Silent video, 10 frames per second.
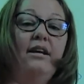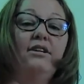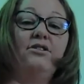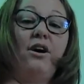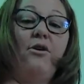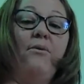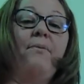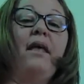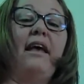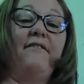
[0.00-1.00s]
So
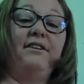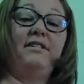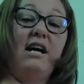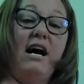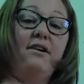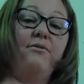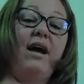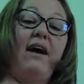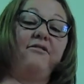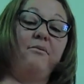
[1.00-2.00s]
if it's not, we
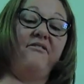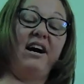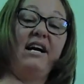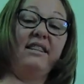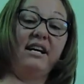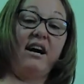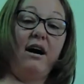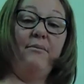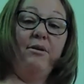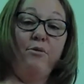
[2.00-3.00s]
have to find the
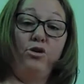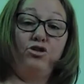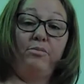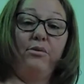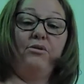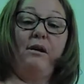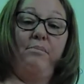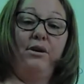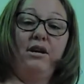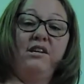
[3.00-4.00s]
common multiple and
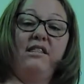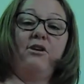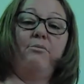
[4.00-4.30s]
put it in there.